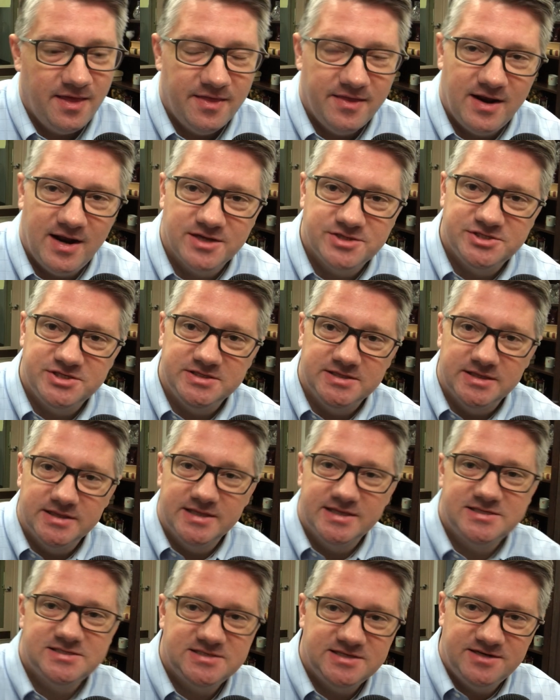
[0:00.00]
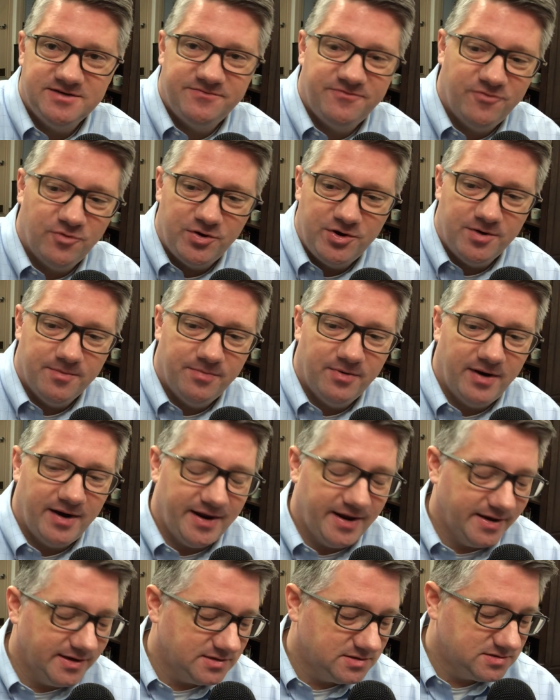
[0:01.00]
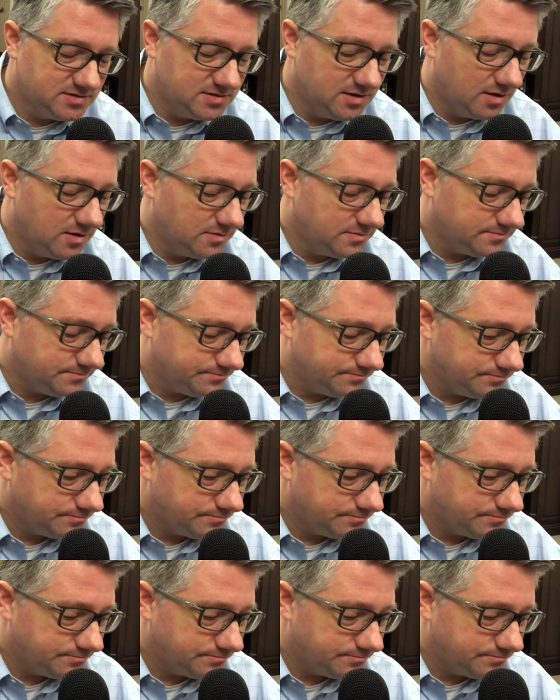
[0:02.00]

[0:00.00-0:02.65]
that actually listen for your brand. So